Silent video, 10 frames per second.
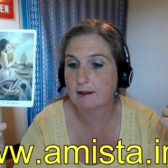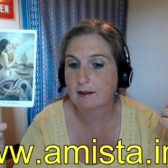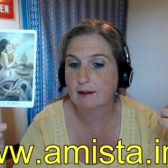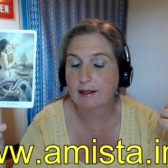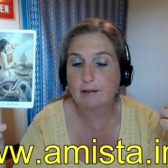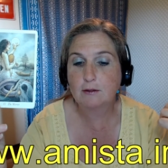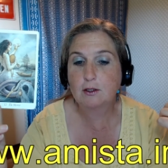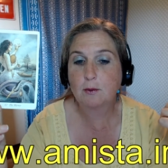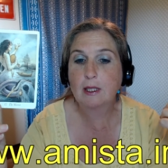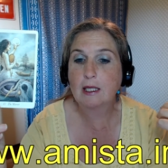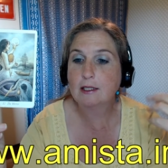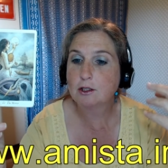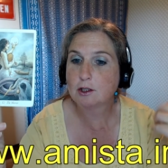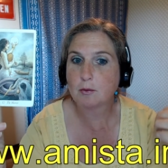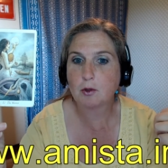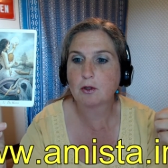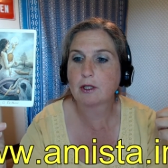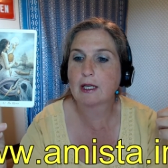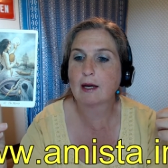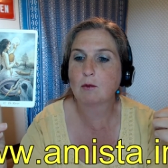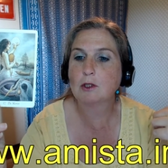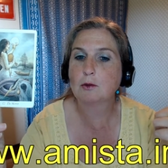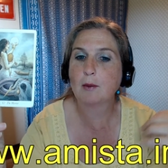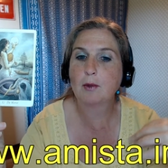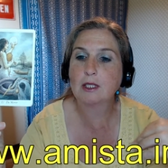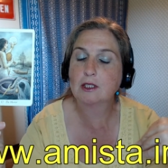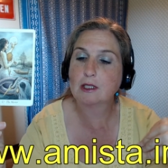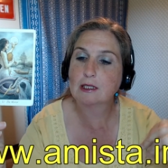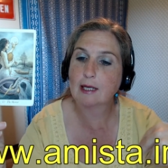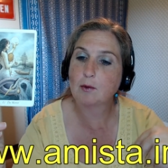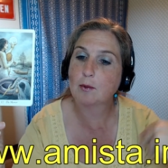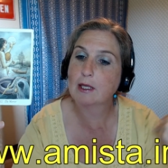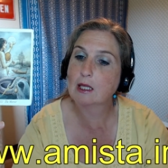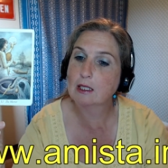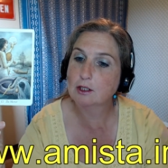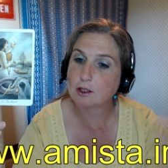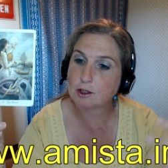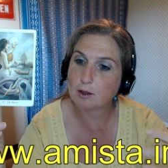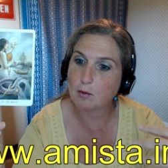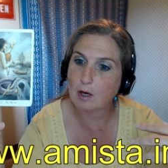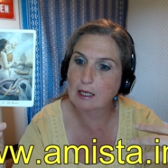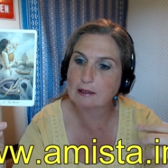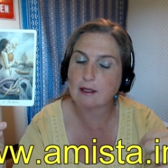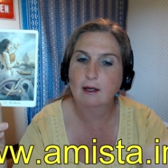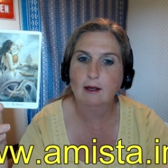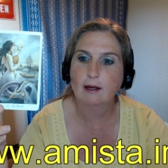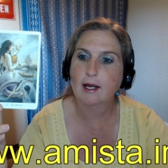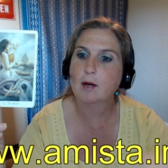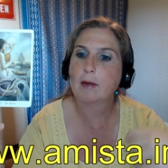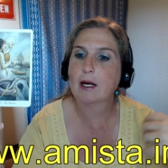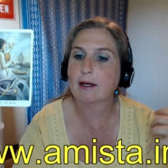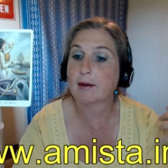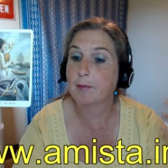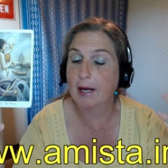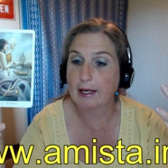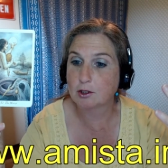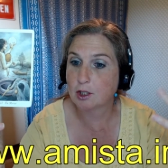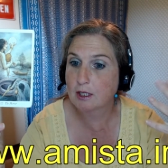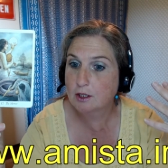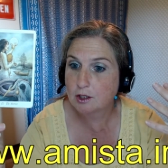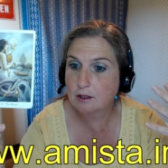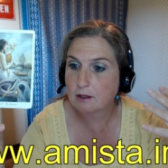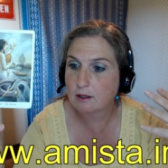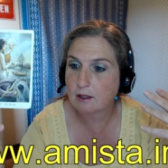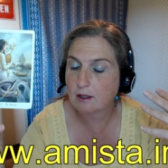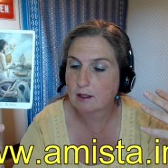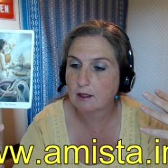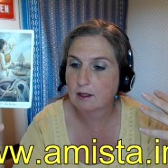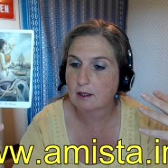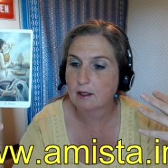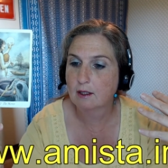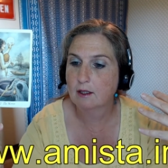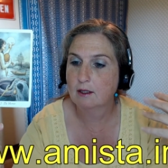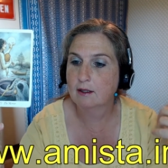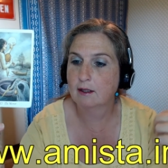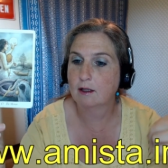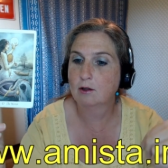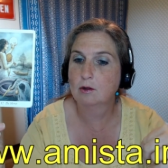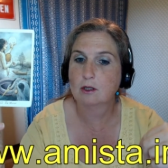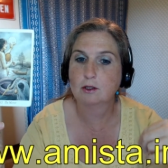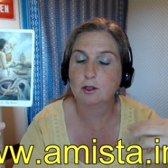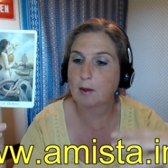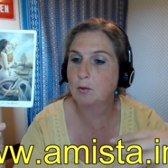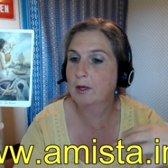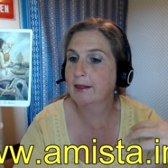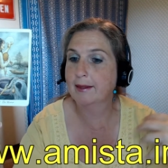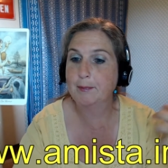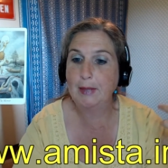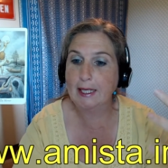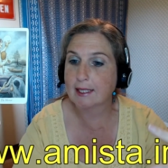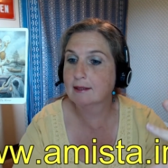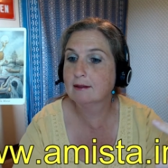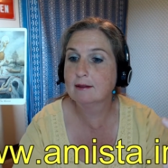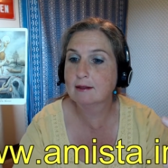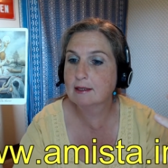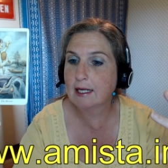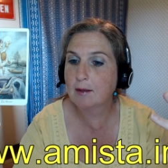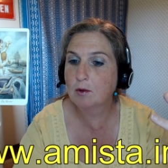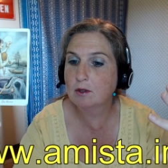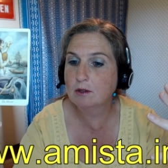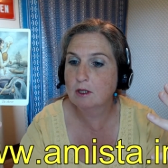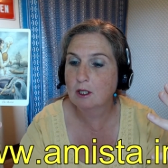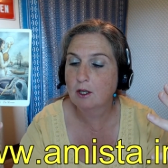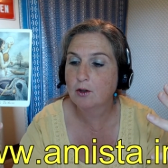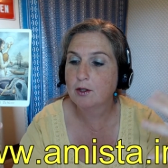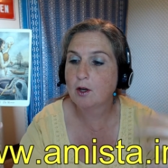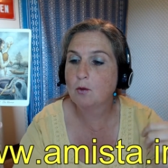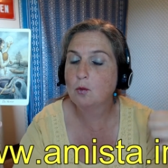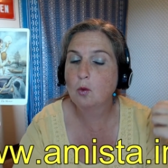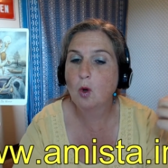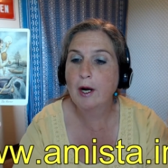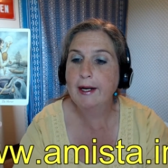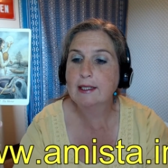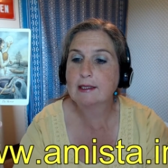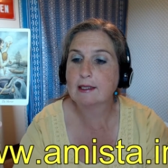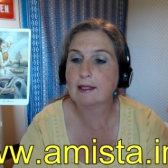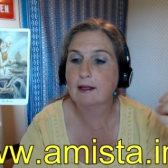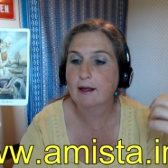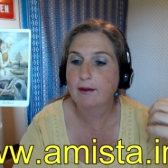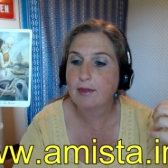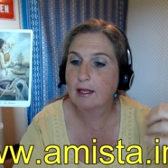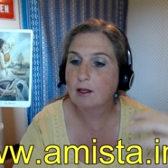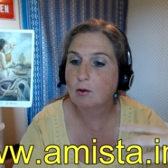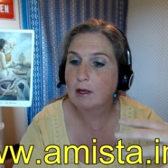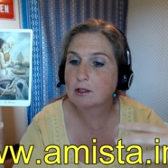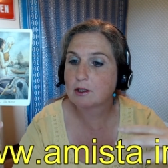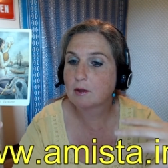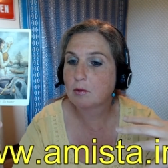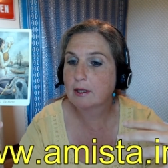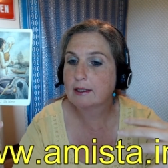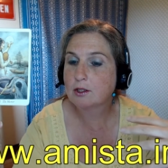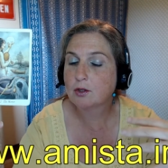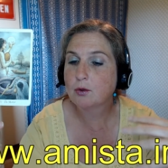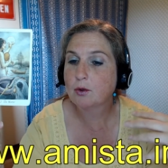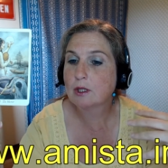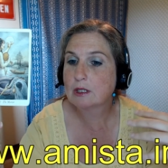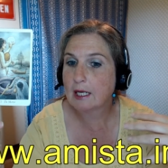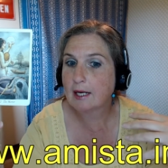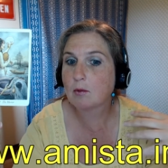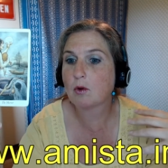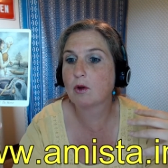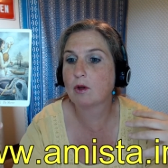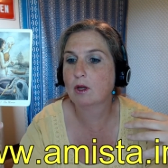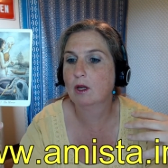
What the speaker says: And if it's a relationship, you're looking at what do I bring to the table relationship-wise? Am I compassionate? You know, do I bring the bacon to the table? You know, what is it that you actually bring to the table